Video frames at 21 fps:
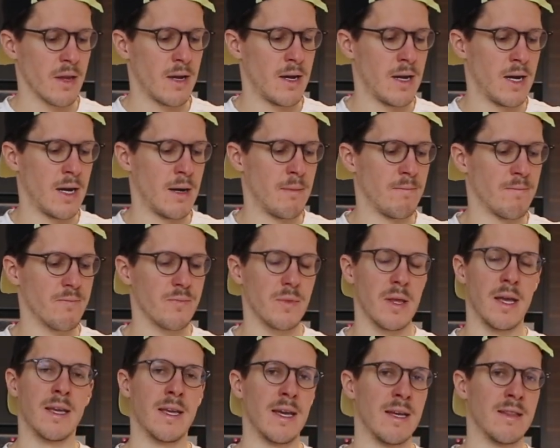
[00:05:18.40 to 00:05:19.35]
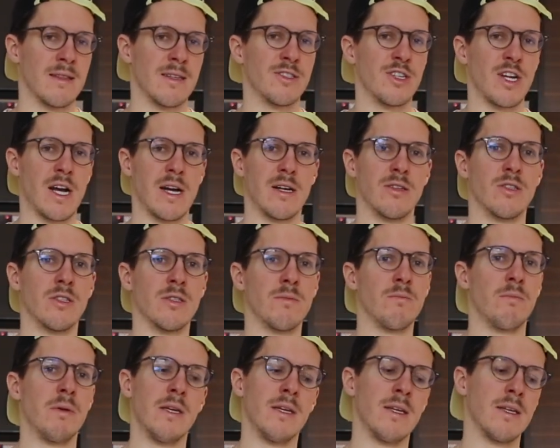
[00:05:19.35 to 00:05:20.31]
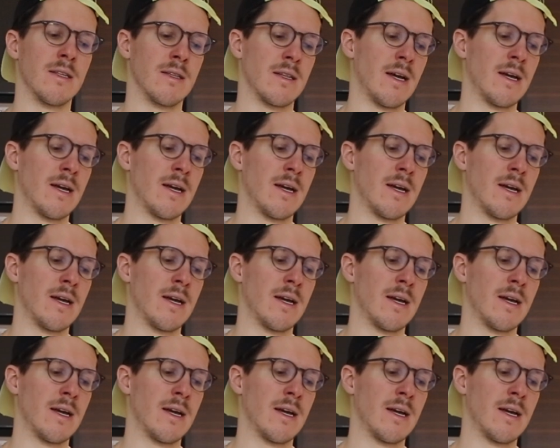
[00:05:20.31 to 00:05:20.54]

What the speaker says: Again, the challenge is being